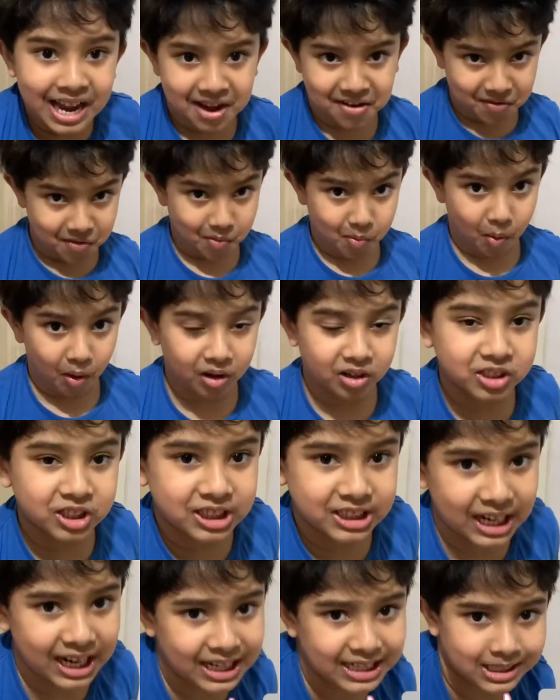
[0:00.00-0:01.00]
if you want to
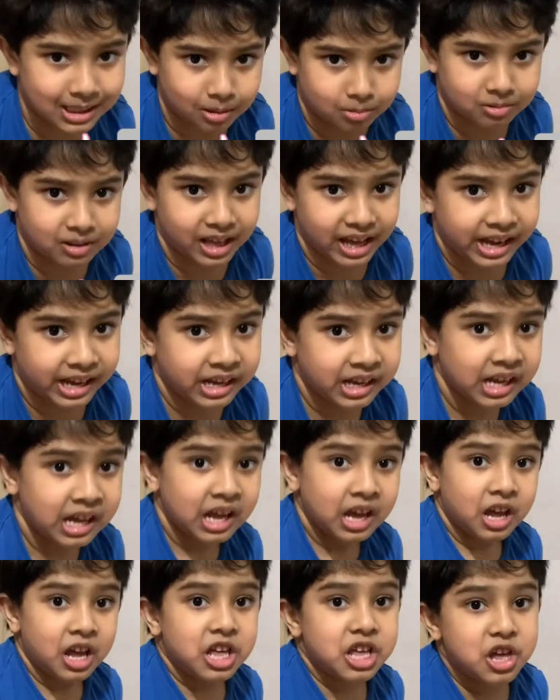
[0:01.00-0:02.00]
say something,
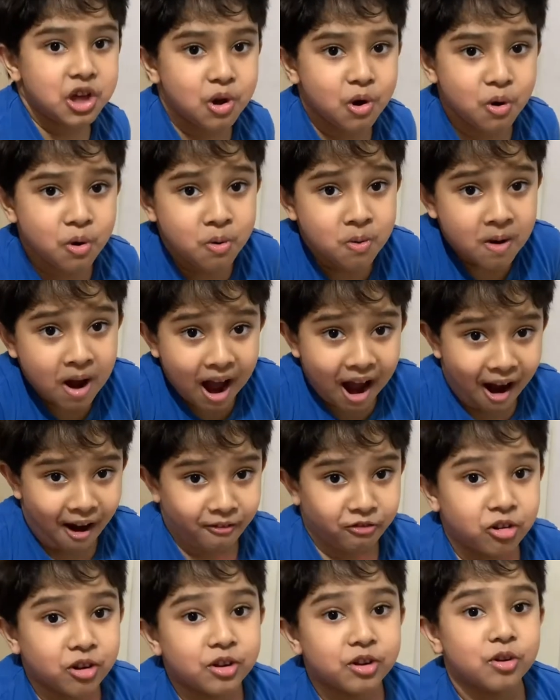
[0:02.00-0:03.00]
you
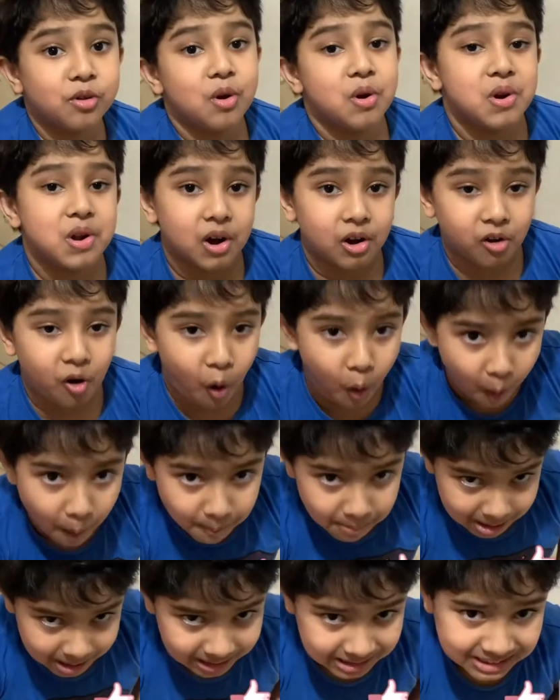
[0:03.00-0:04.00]
have to do the
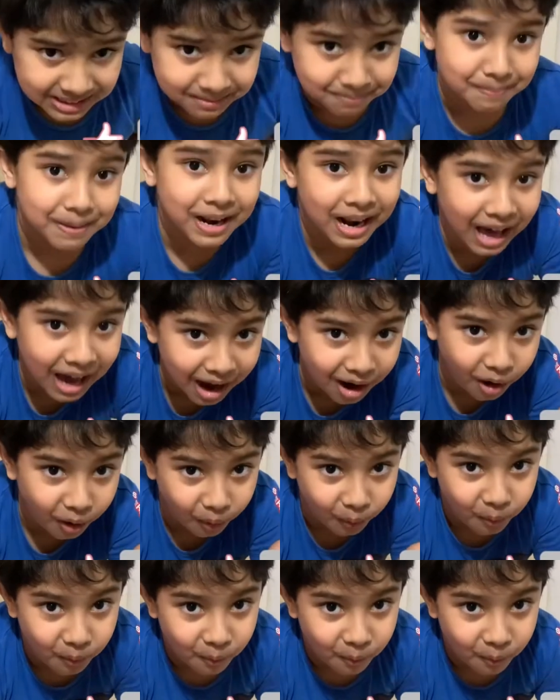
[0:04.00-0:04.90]
comments below.